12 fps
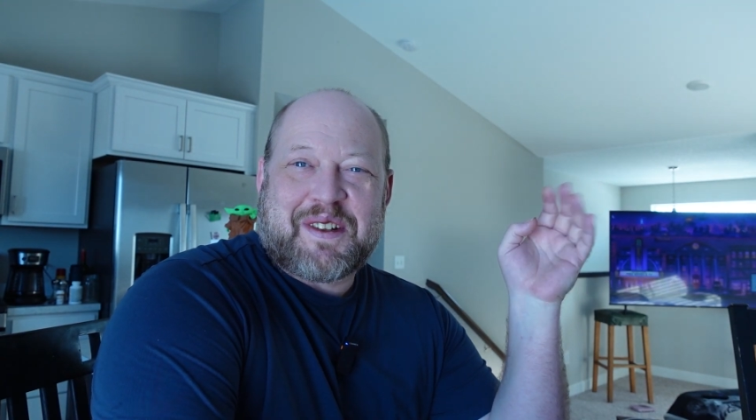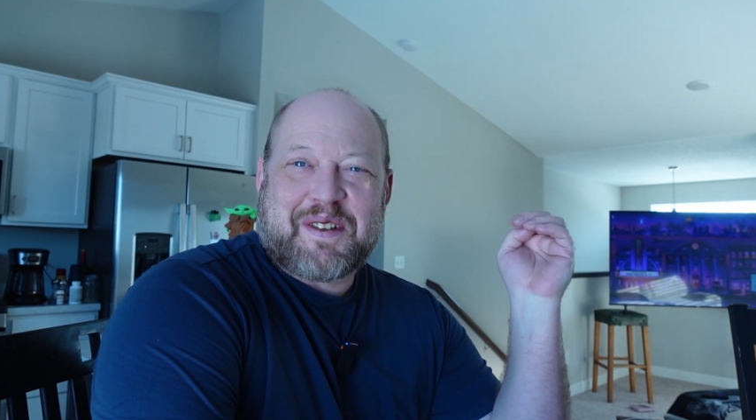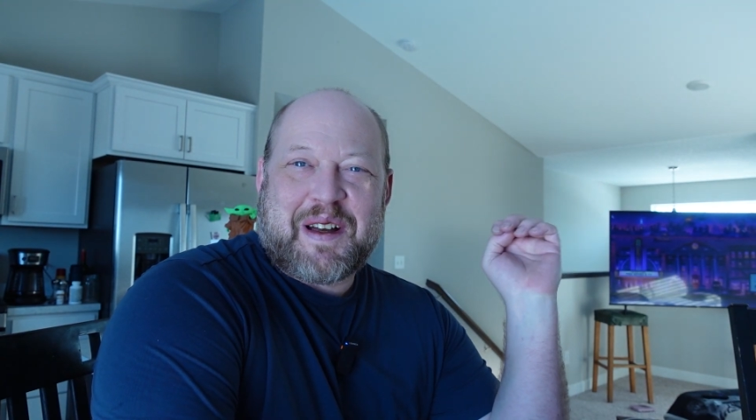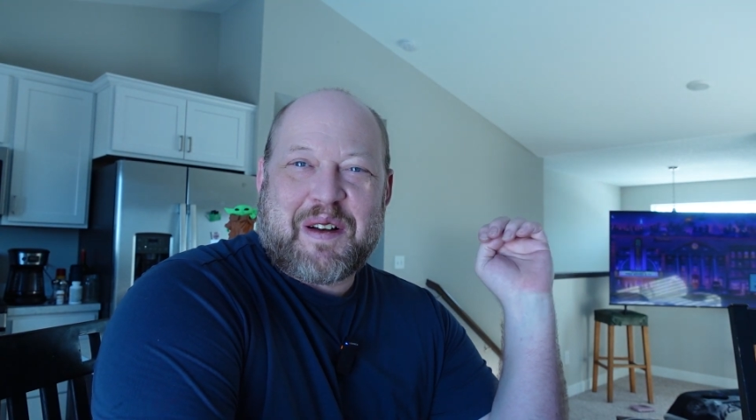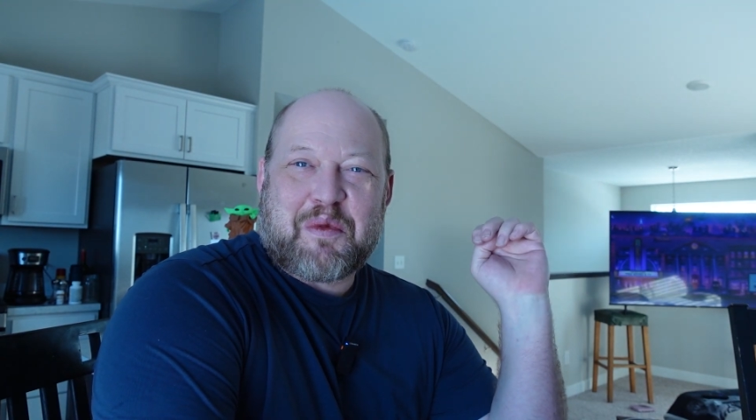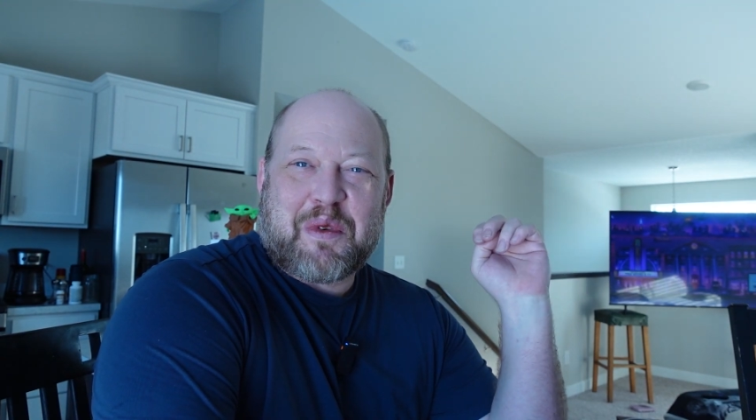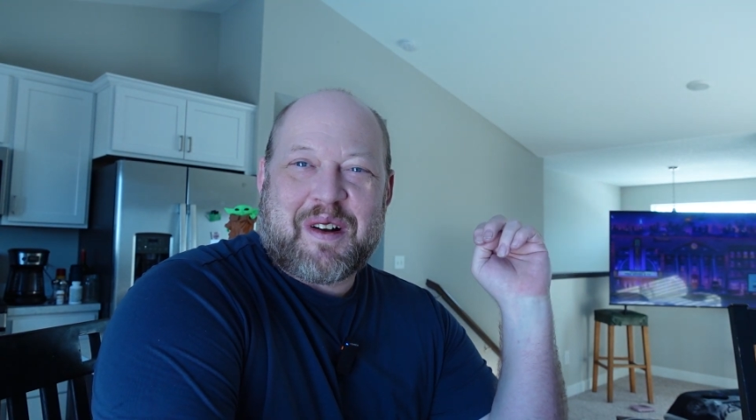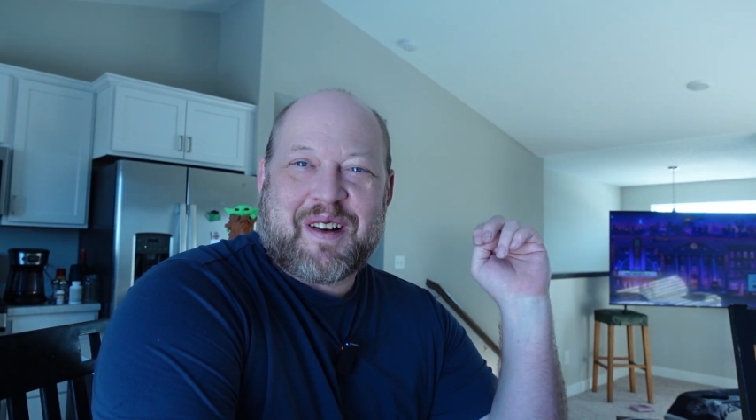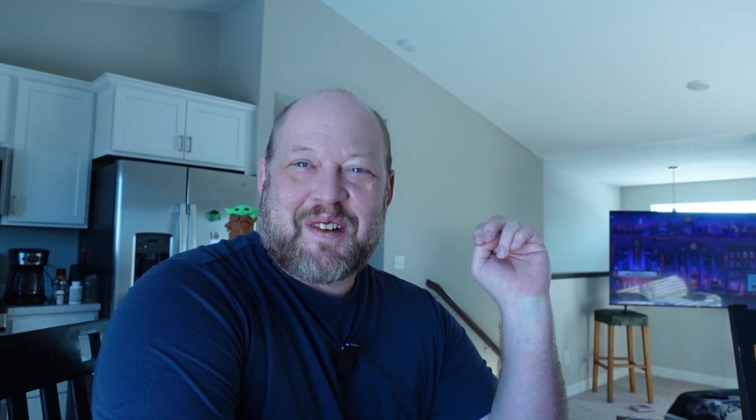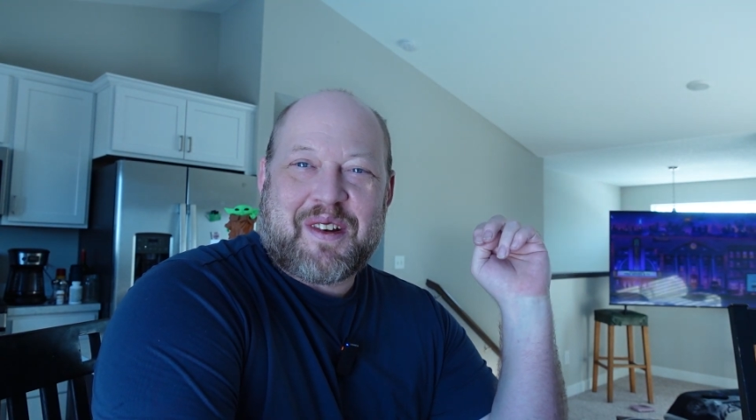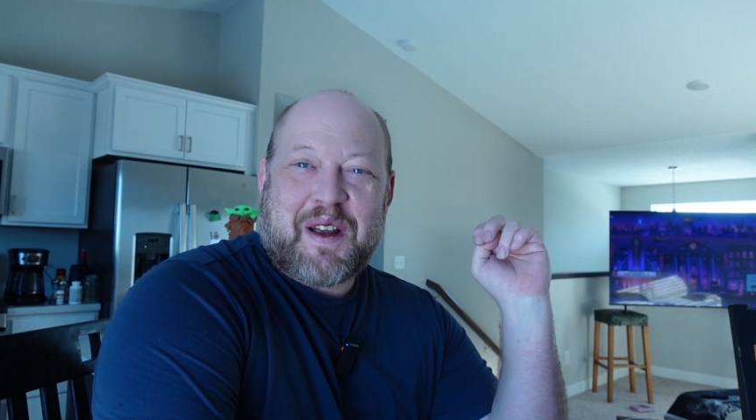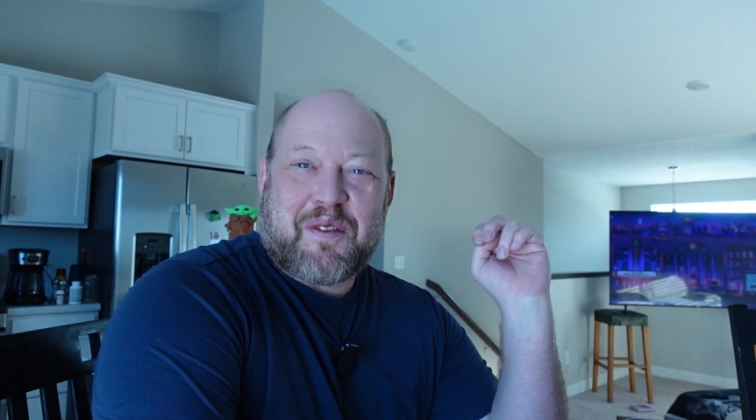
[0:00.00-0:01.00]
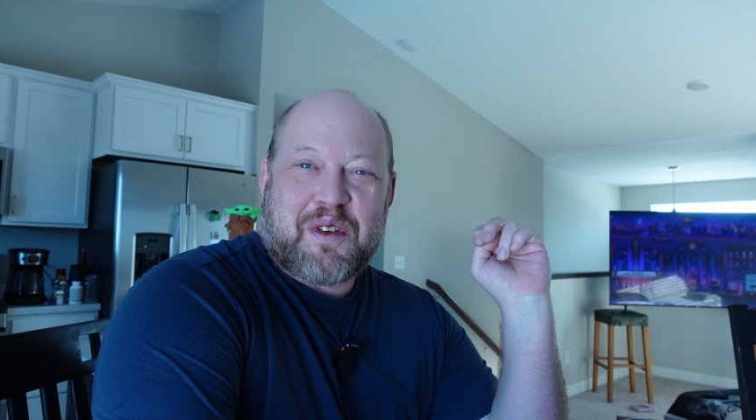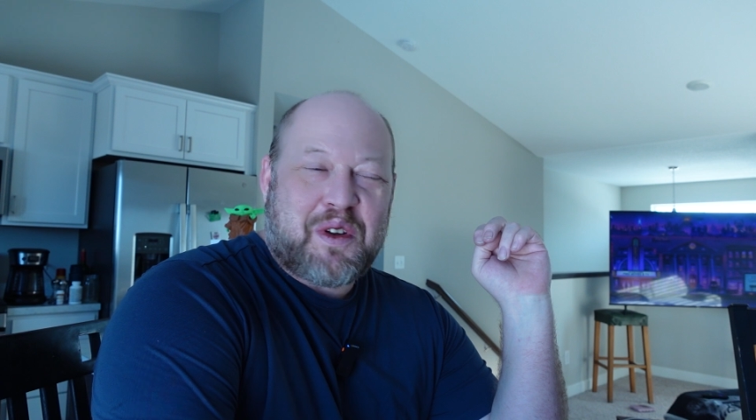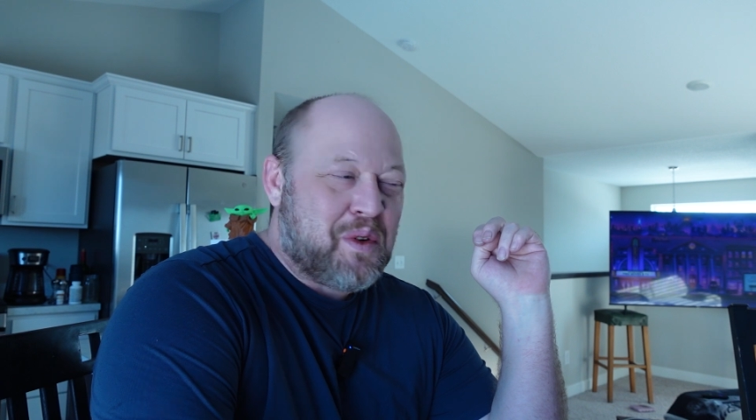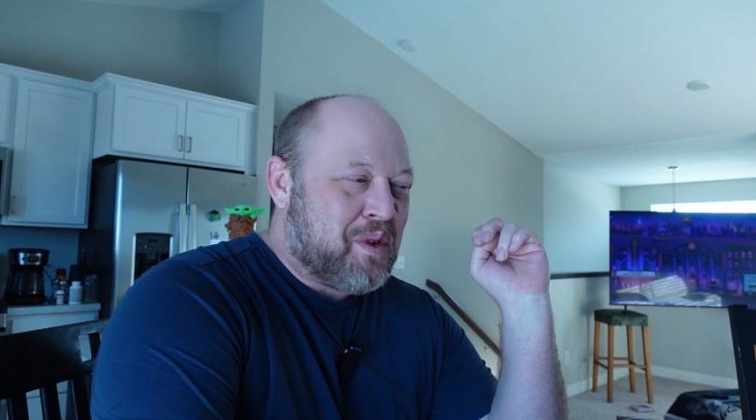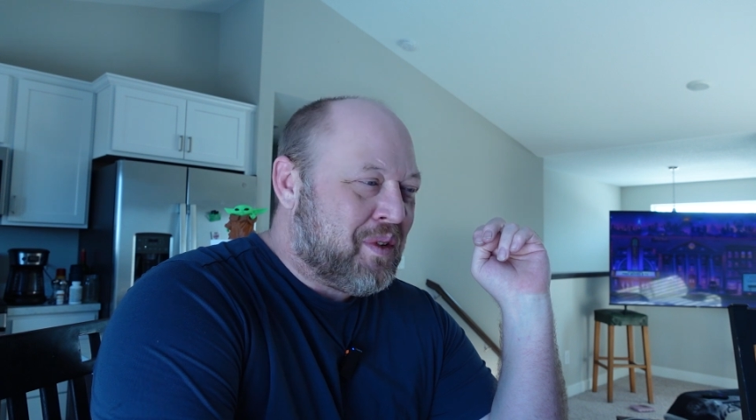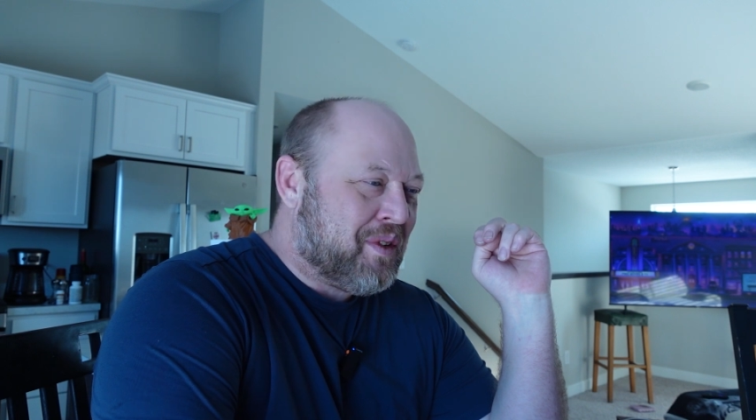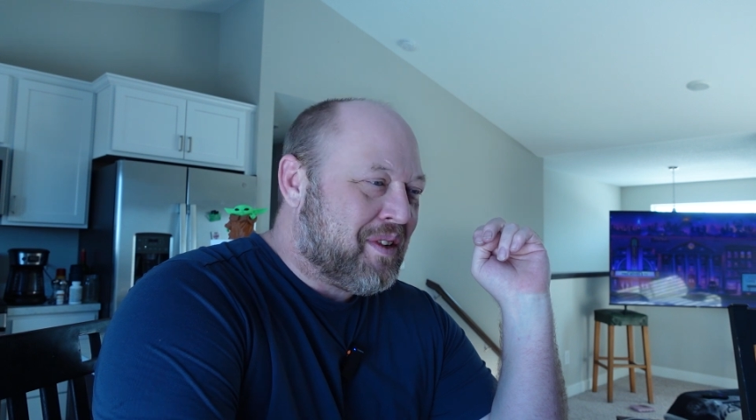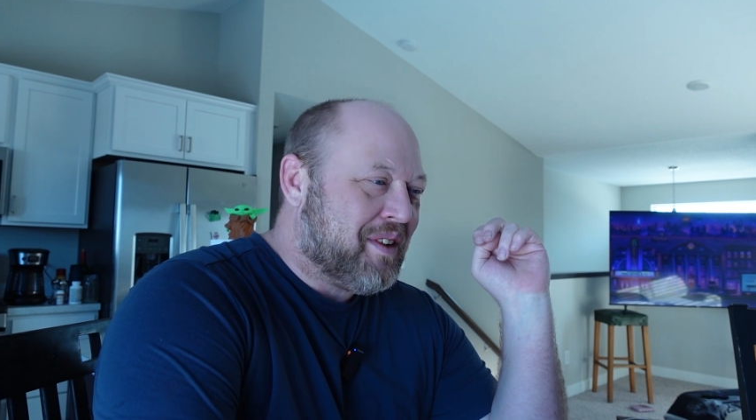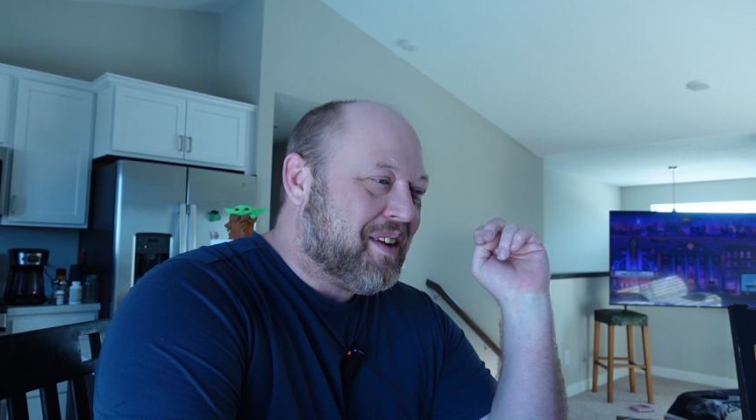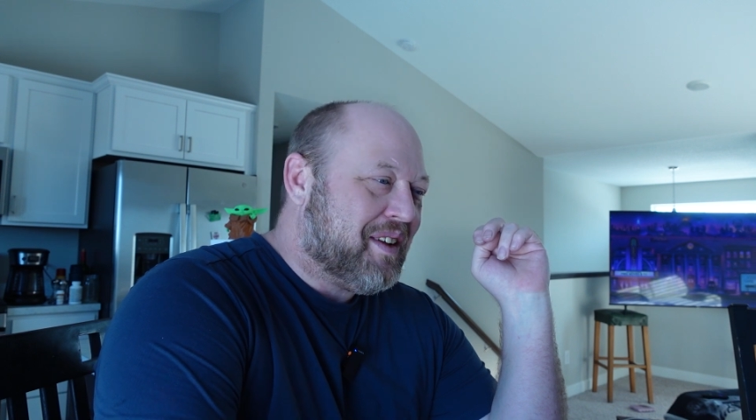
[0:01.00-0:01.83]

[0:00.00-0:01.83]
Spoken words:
the softwares I've used.